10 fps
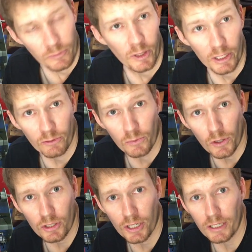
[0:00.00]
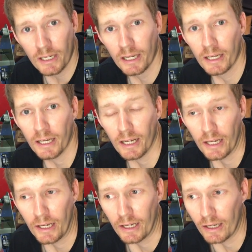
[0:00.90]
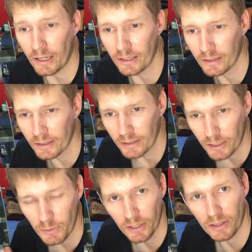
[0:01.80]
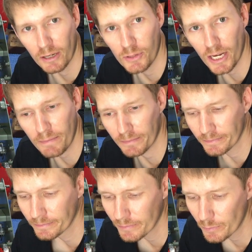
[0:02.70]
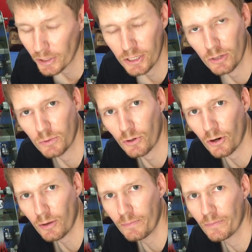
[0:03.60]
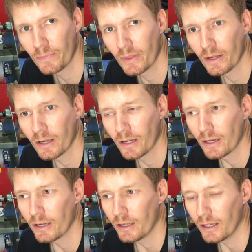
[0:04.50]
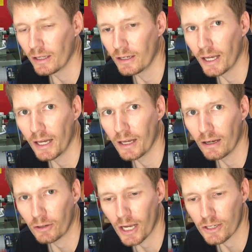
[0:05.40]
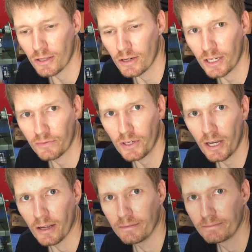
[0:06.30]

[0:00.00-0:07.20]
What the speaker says: thanks for watching. Give me a thumbs up, please subscribe, and I'll catch you in the next video.